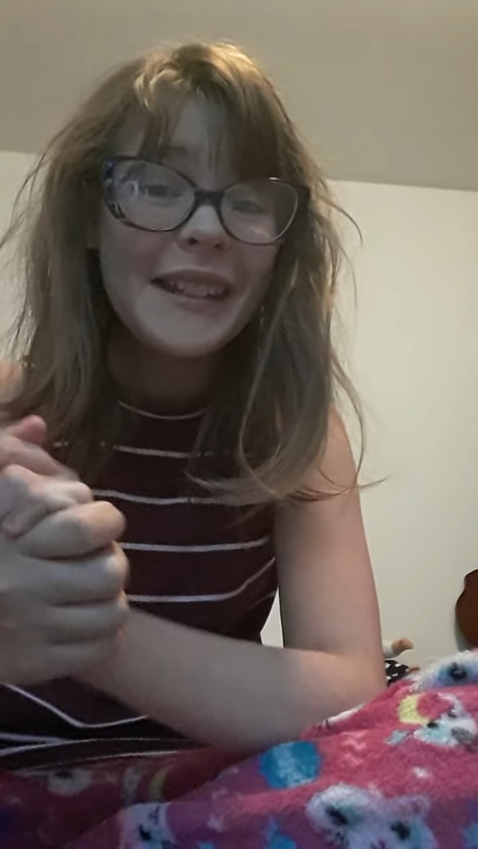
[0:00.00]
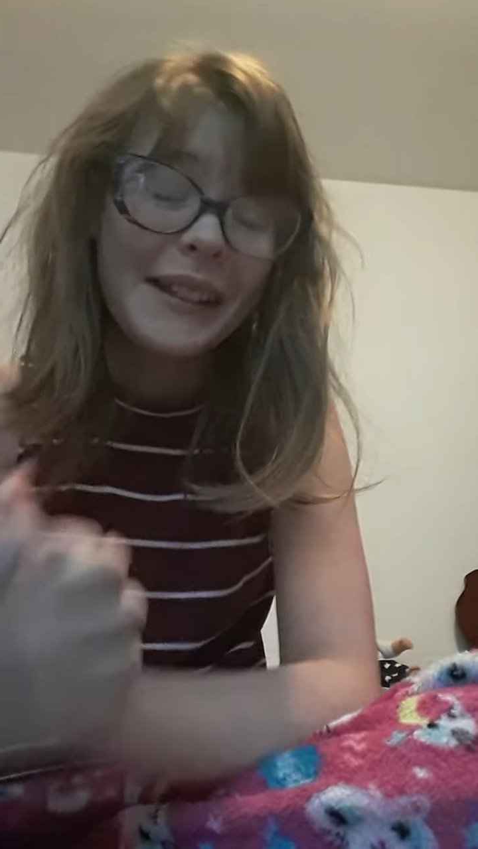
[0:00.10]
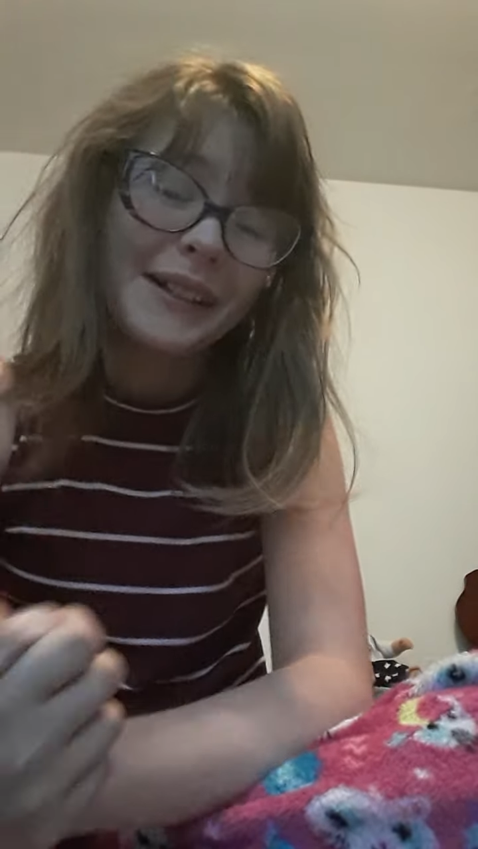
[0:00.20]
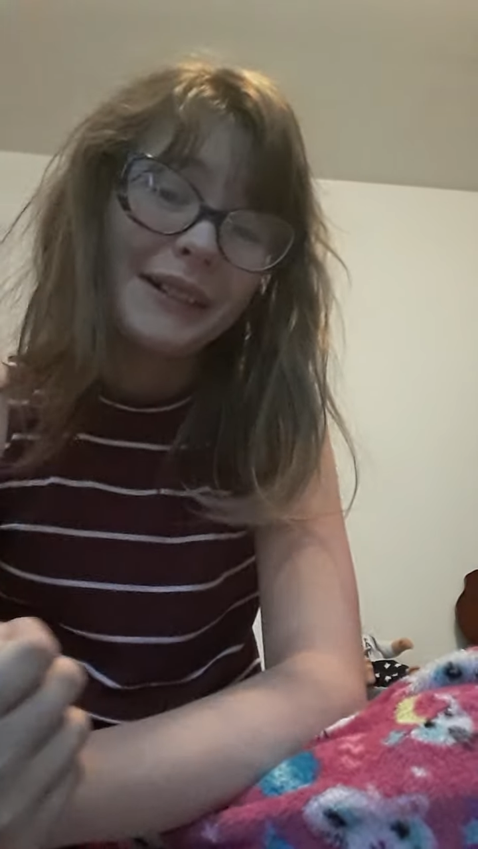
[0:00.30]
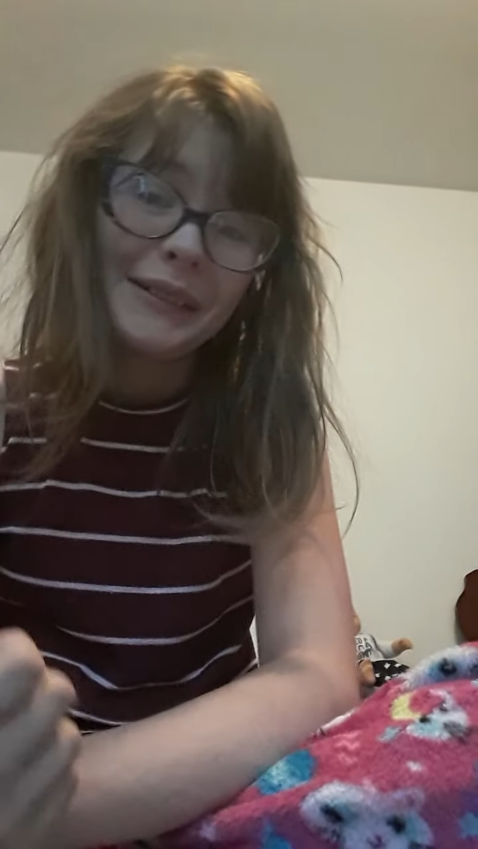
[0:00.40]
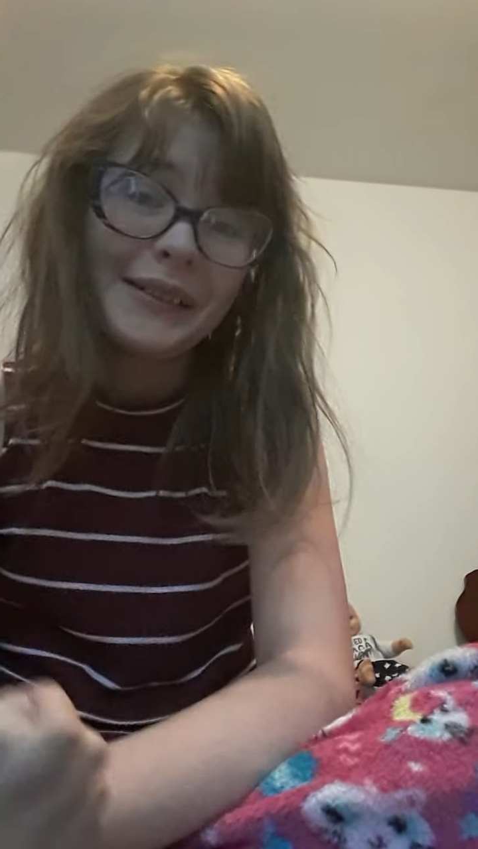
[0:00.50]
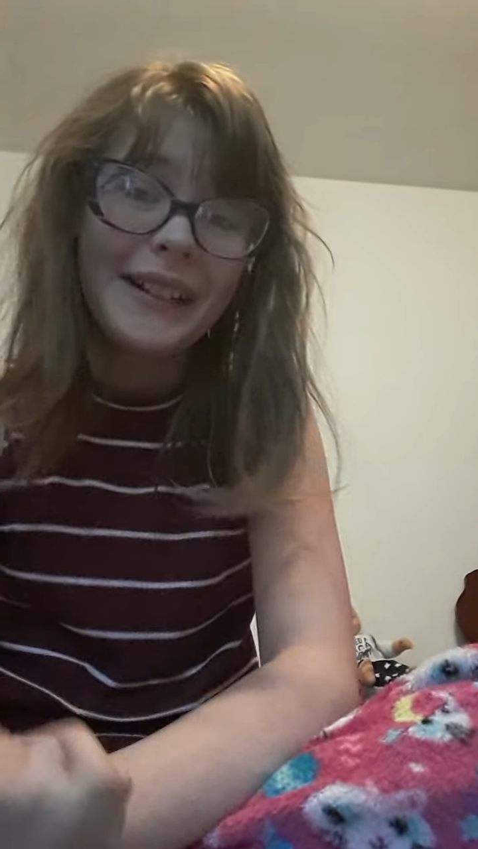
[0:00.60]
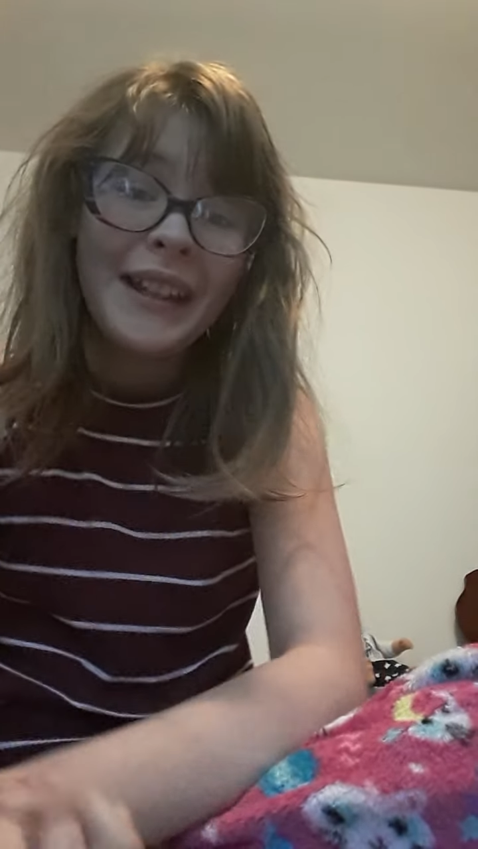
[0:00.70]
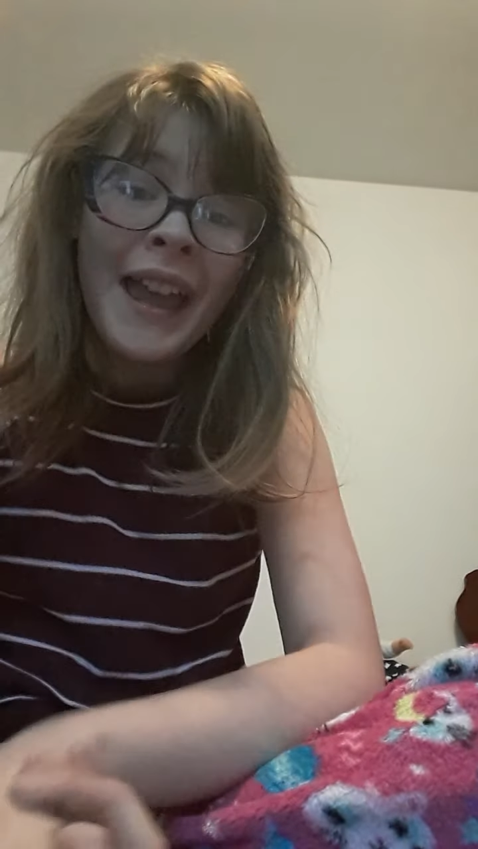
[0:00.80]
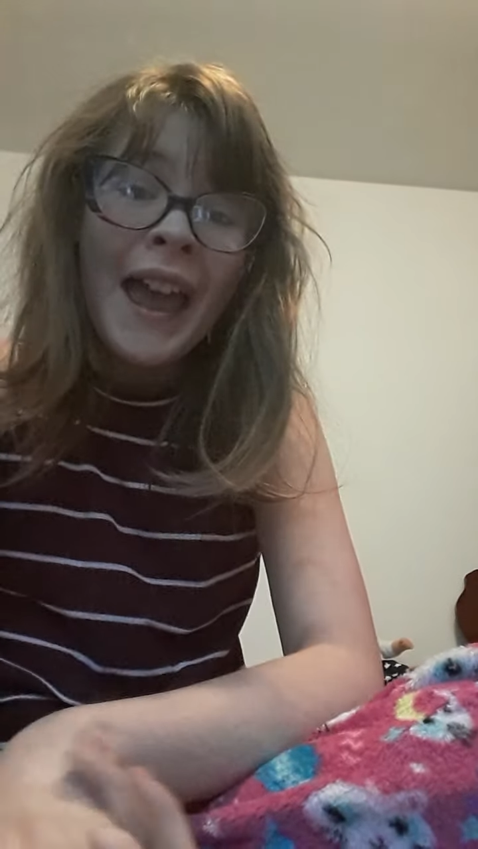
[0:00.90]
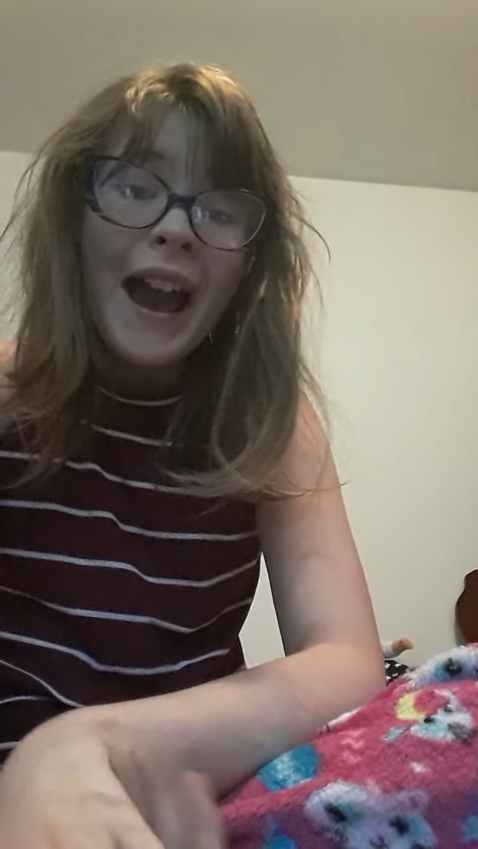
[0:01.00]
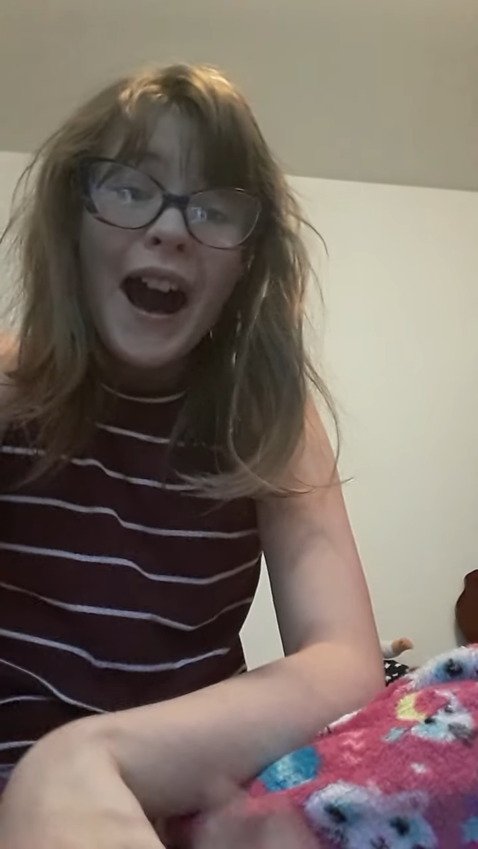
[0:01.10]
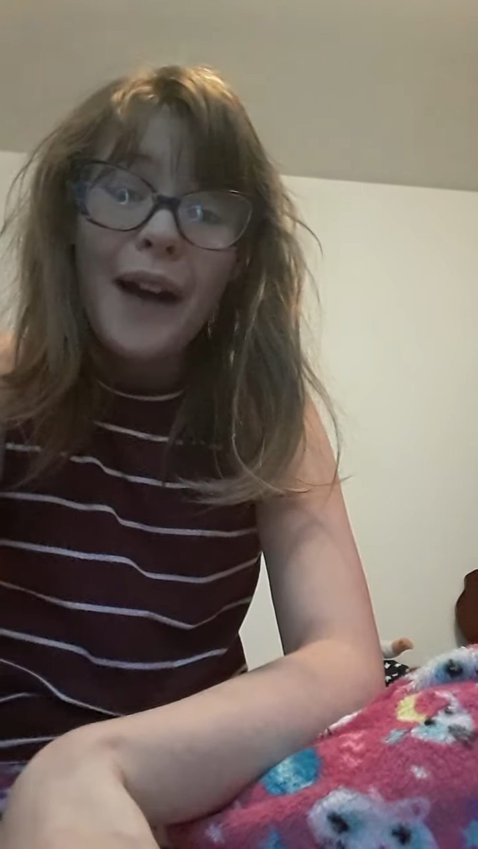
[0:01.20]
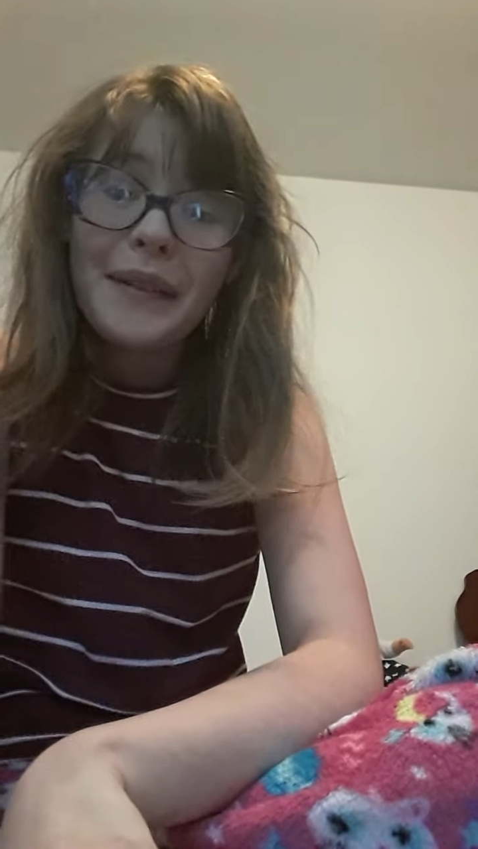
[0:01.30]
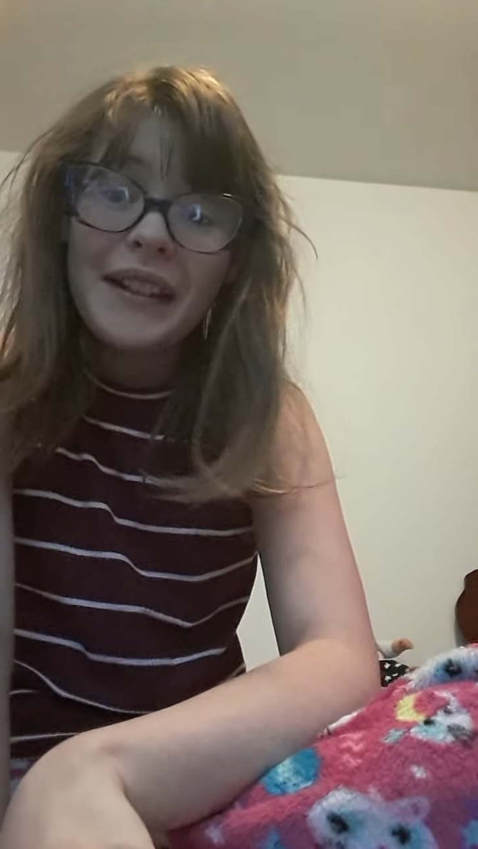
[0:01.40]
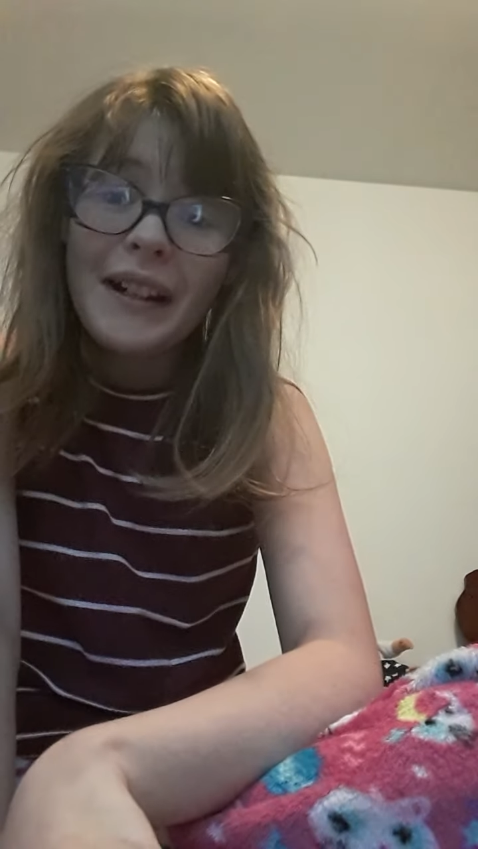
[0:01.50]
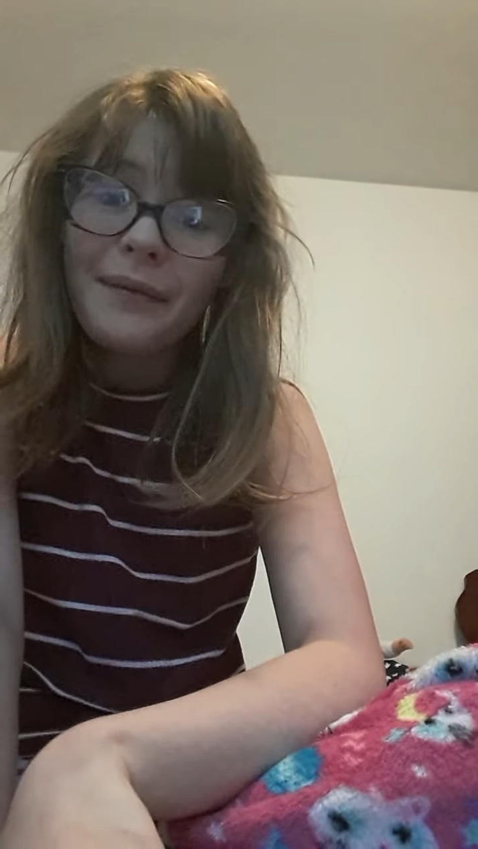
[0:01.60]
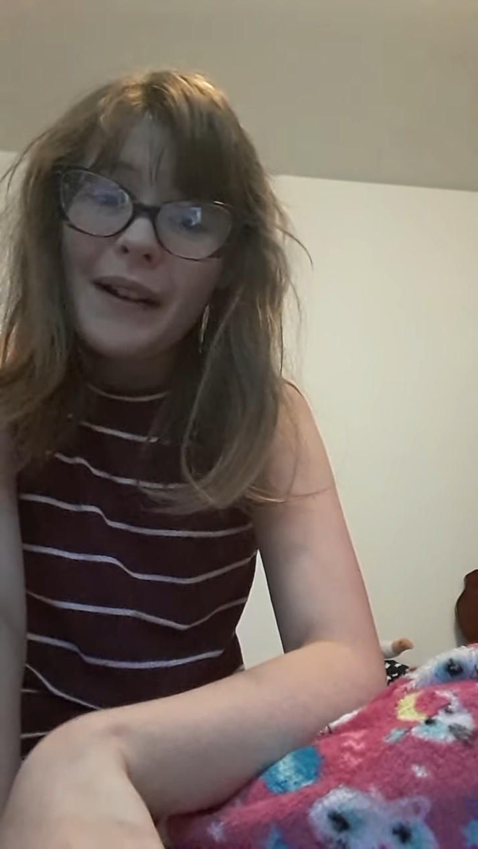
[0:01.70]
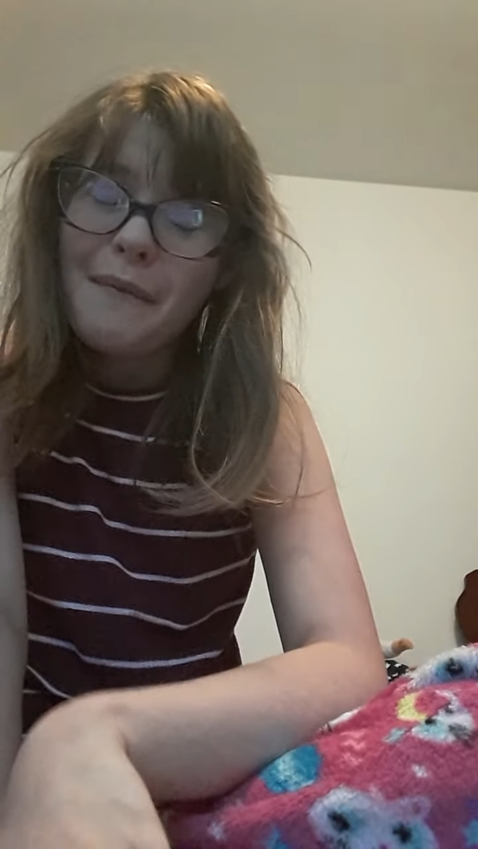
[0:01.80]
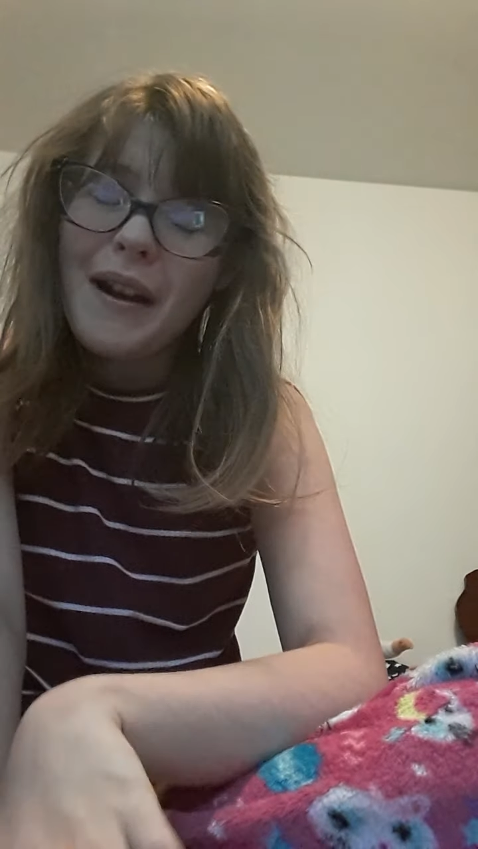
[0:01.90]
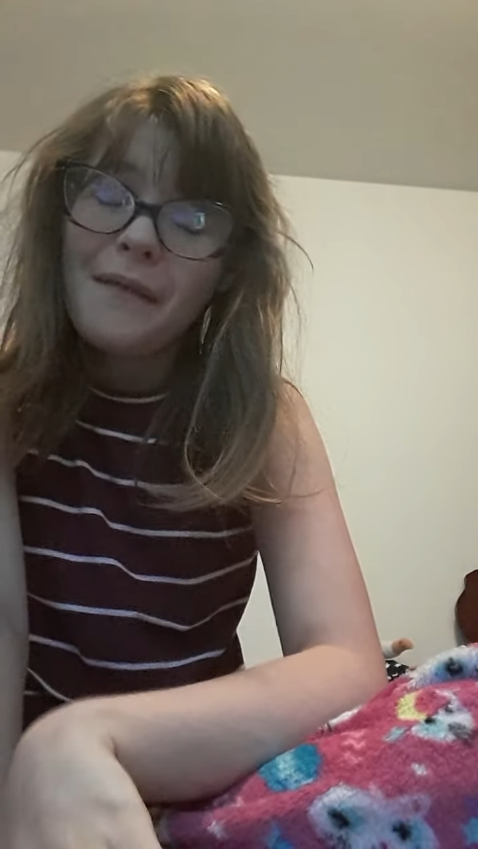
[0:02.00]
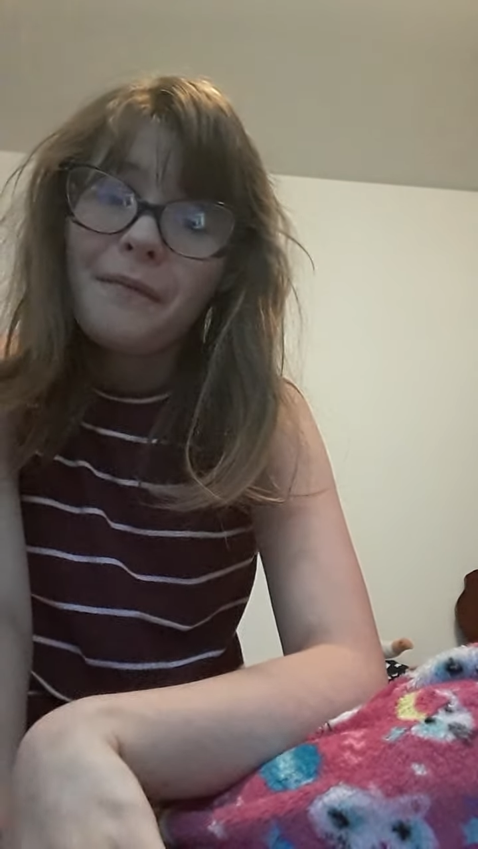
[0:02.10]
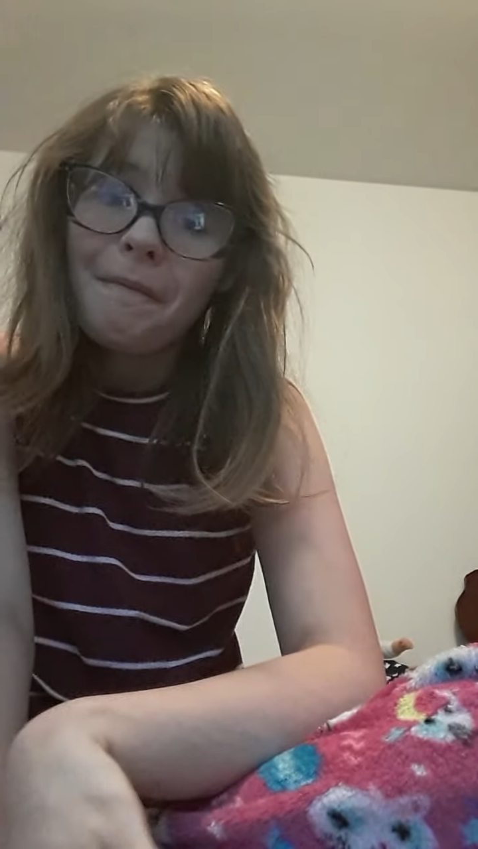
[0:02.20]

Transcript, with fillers: So, I'm sorry if I